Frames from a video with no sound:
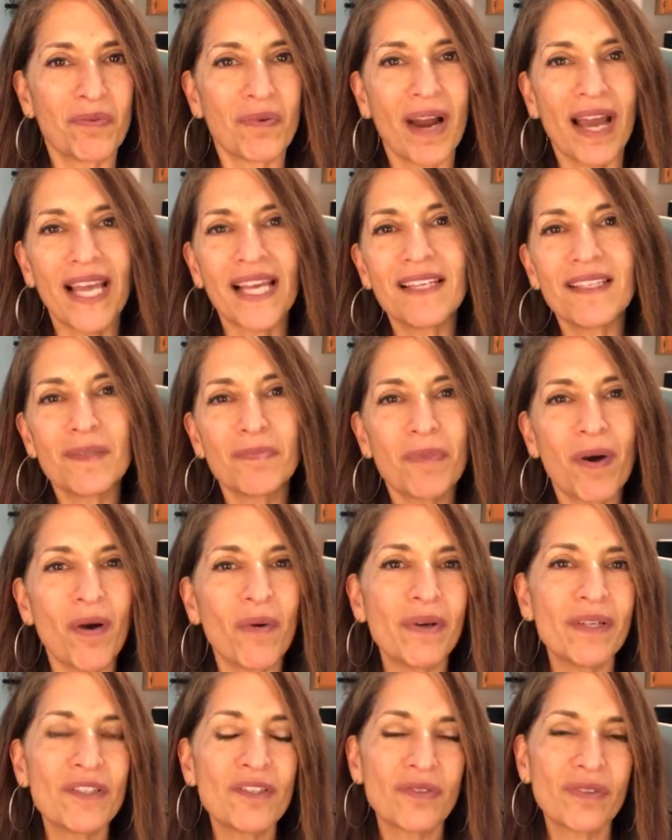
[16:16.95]
write
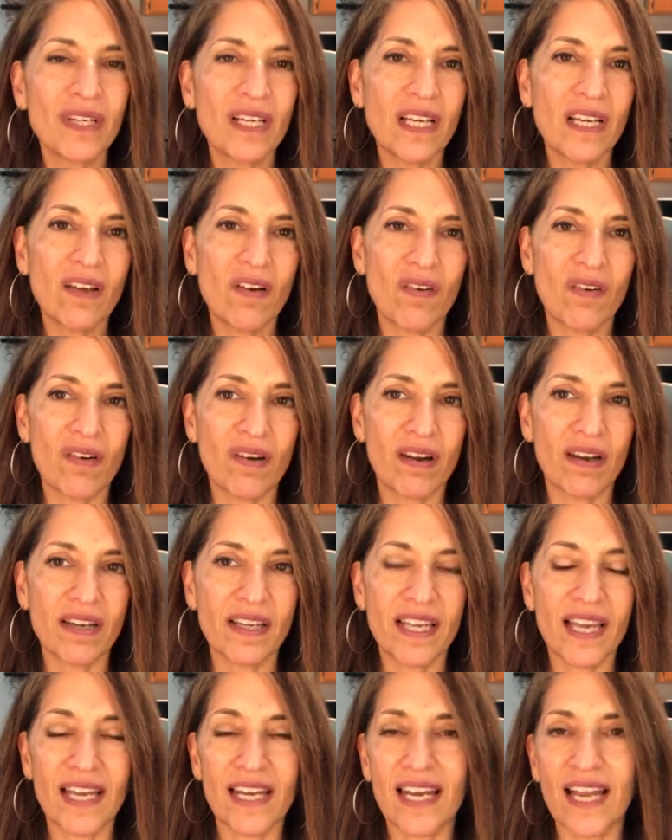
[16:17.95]
poetry or
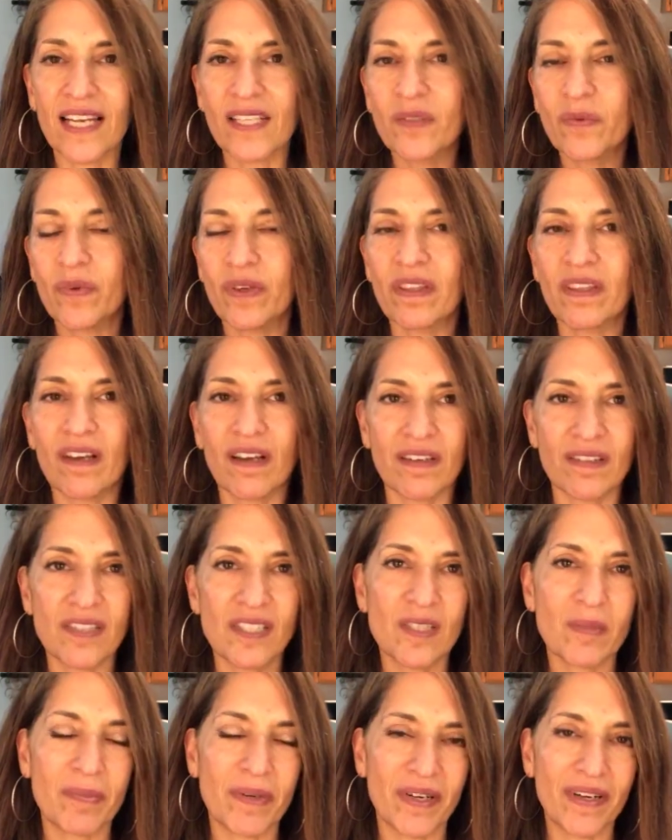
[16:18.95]
connect with our
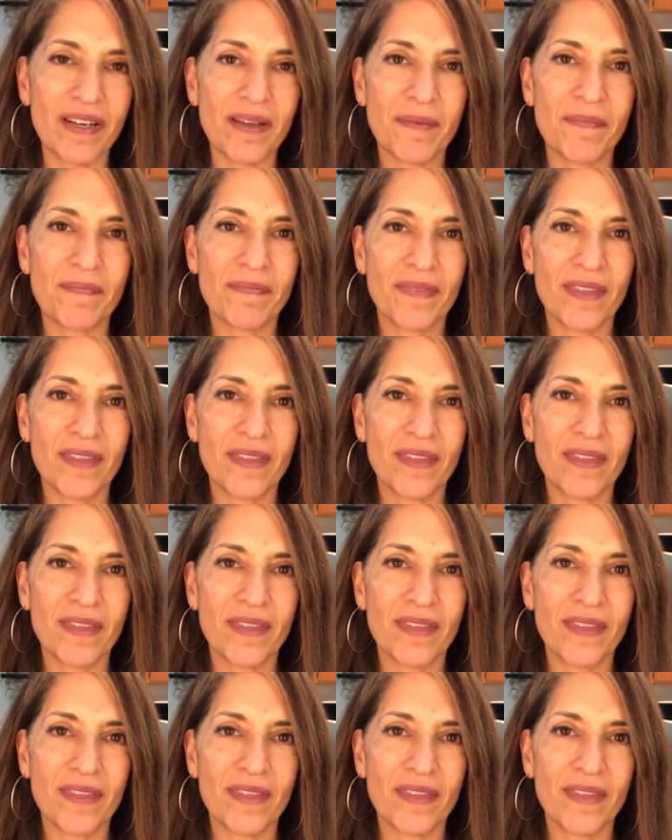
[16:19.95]
spirit.